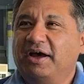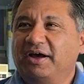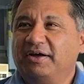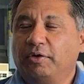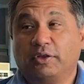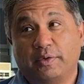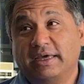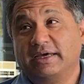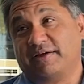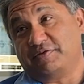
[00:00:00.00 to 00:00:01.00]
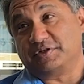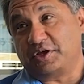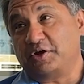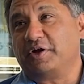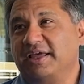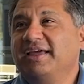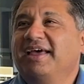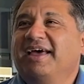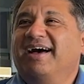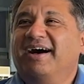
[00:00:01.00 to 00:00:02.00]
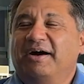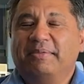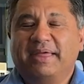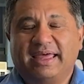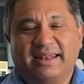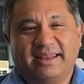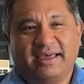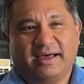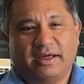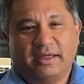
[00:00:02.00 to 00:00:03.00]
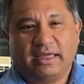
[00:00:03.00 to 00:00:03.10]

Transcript: Uh, although AI for security, yeah. um, and uh,